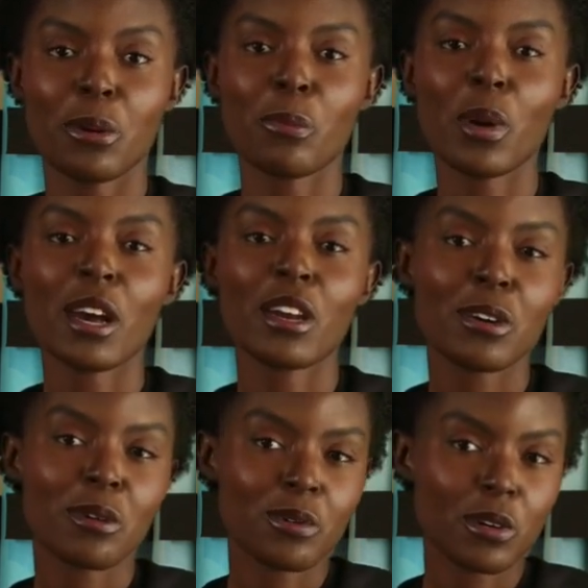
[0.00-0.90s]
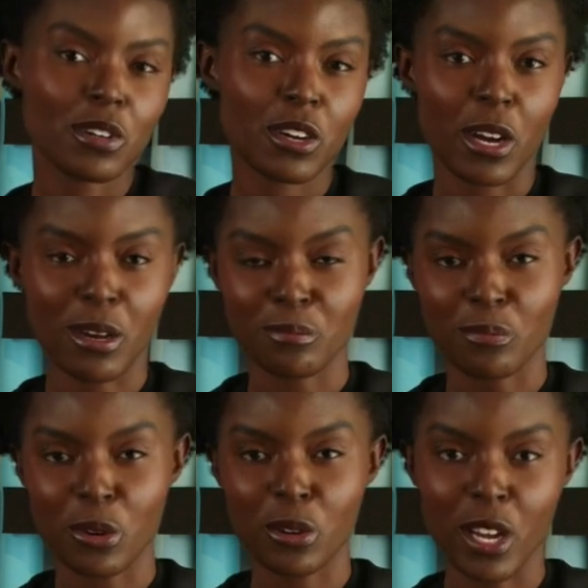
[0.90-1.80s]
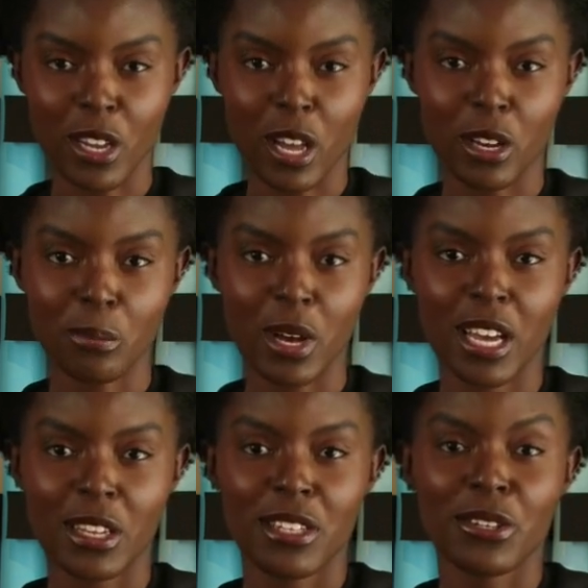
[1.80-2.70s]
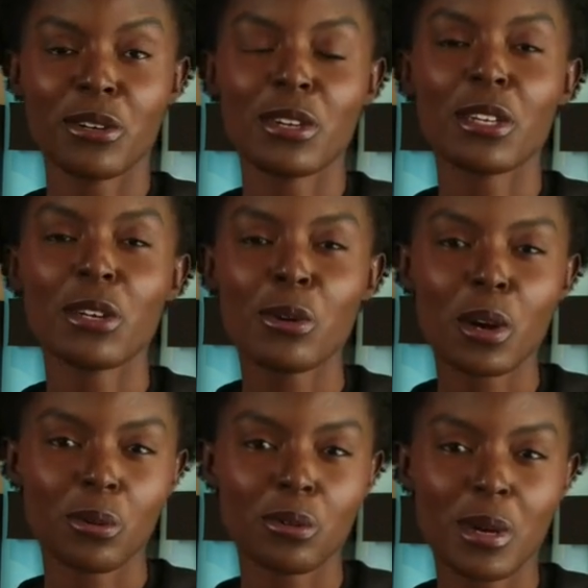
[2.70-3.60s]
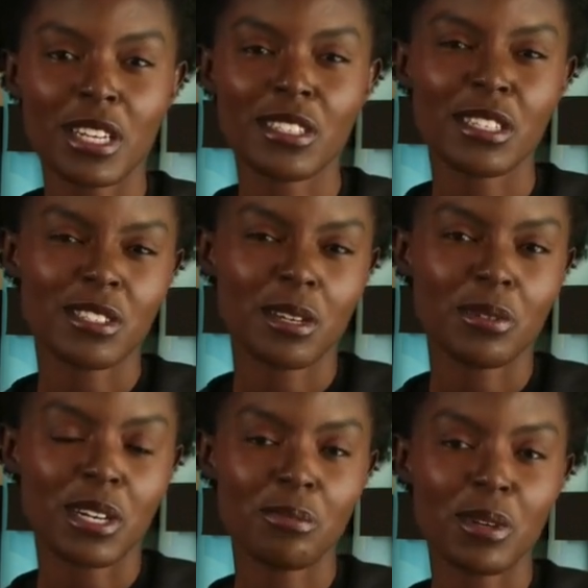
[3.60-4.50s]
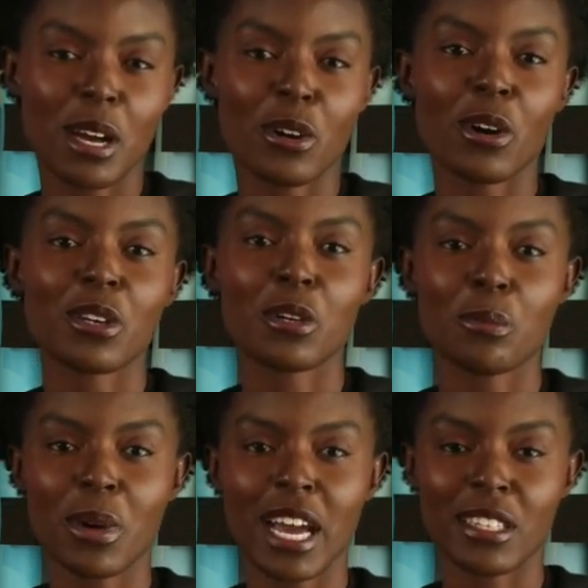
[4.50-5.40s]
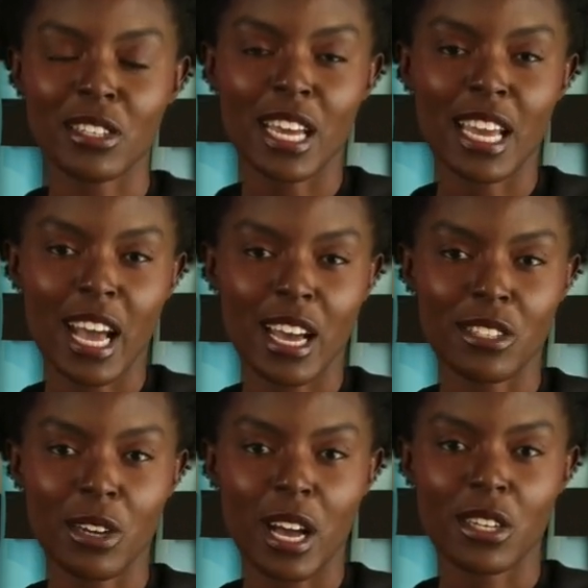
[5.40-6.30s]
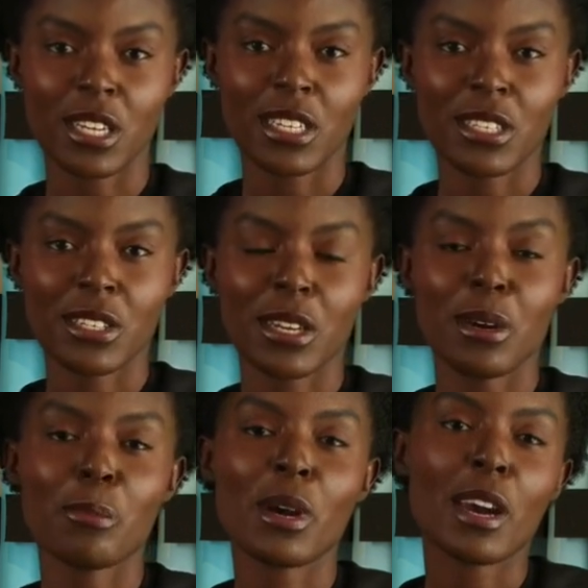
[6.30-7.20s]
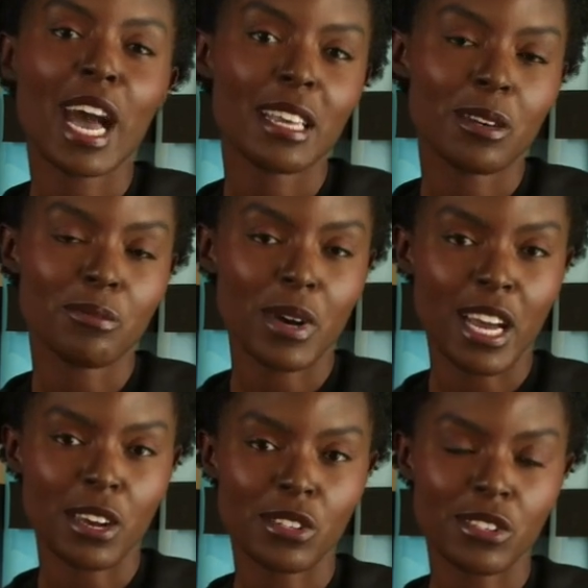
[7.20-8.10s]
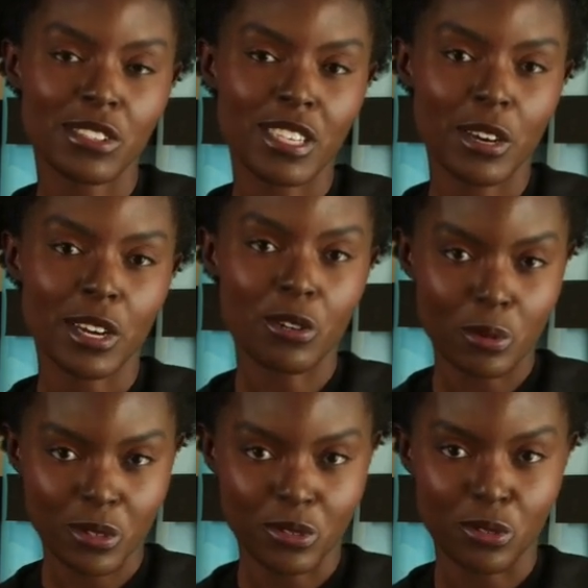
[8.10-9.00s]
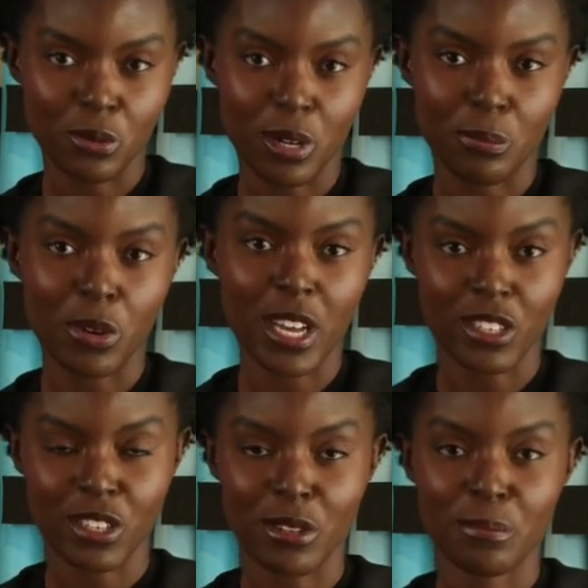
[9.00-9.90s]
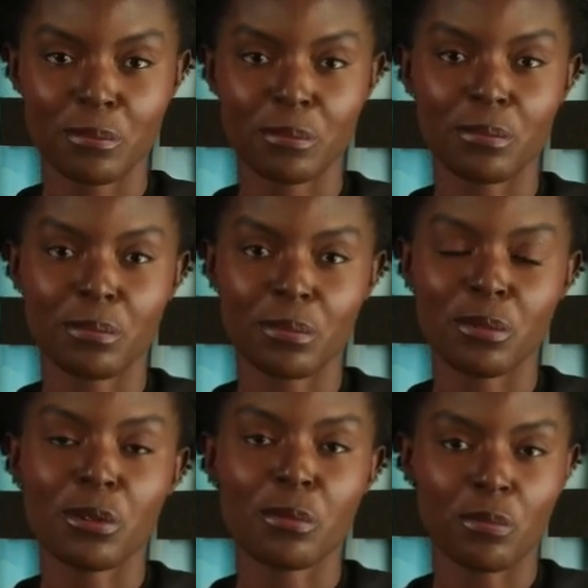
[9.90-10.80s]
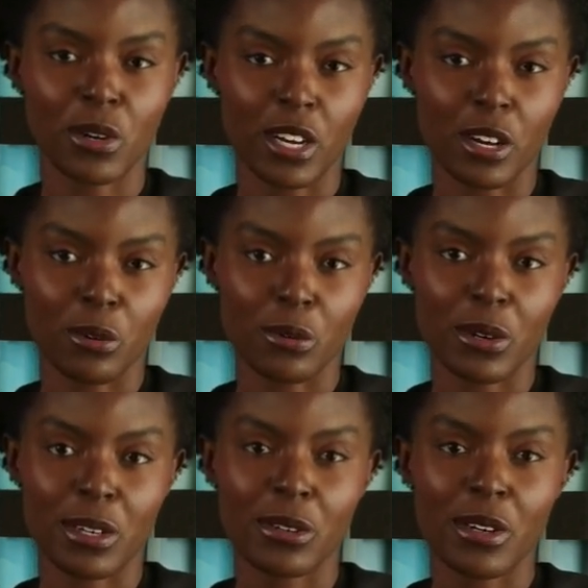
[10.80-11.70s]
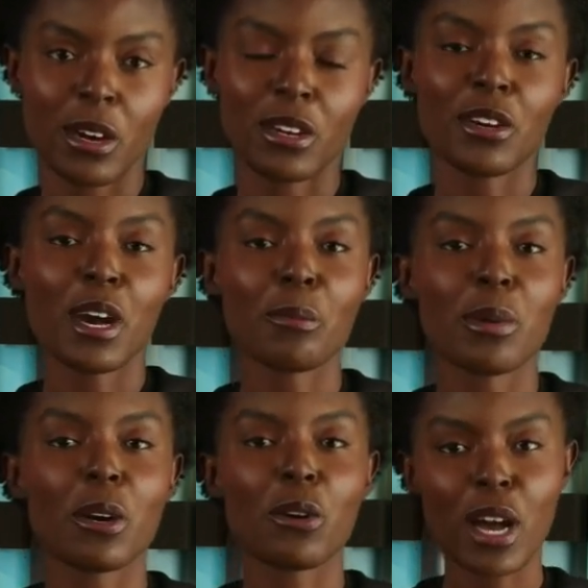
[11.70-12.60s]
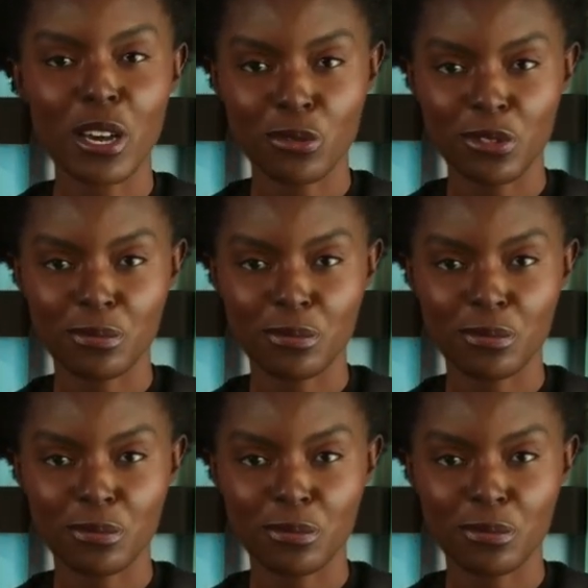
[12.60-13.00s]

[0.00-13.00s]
Watching the future unfold on autopilot, owned by systems and founders who bend to AI's logic, but lack the fire to steer it toward true liberation. For you, there is no middle ground.